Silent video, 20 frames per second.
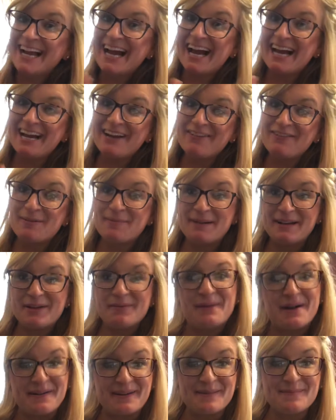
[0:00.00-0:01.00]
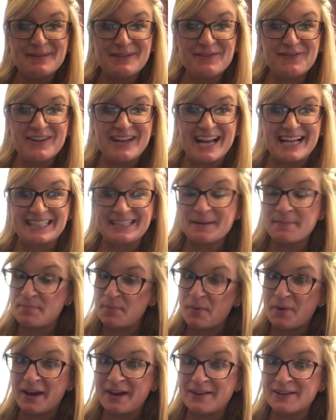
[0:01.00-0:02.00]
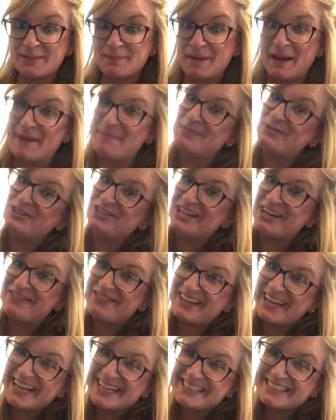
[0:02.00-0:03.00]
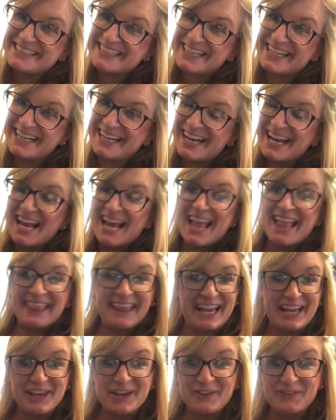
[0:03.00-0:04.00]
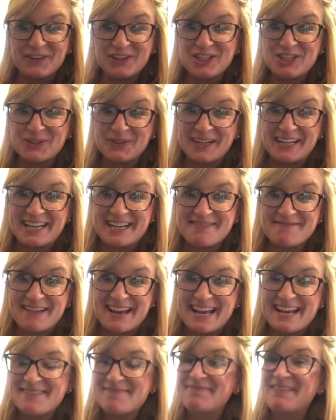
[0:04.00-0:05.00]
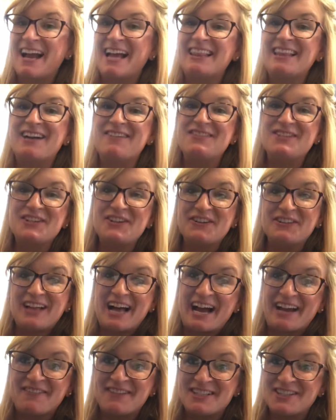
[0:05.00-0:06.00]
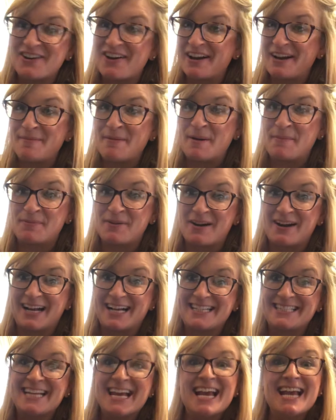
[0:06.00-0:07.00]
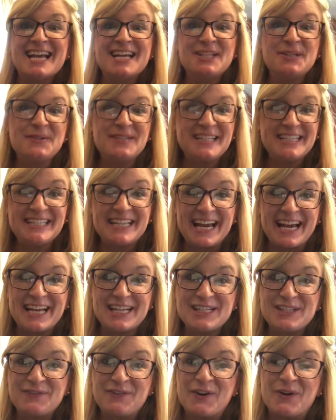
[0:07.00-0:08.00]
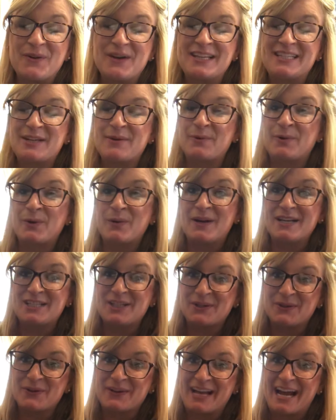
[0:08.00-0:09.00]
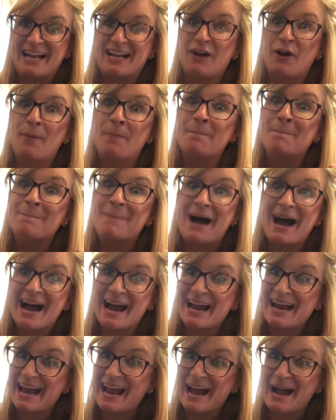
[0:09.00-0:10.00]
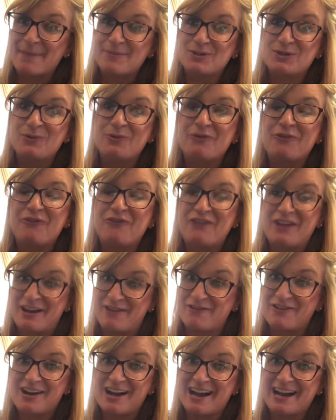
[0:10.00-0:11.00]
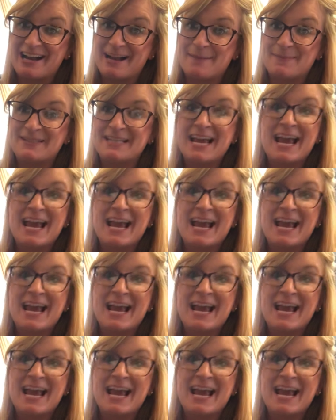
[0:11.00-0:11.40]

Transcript: Hi everybody, welcome to Vanessa Boyle's Pampered Chef Kitchen. Thank you for joining me. I love to go live and talk about products. So today's focus that we're going to look at are my absolute favorite items,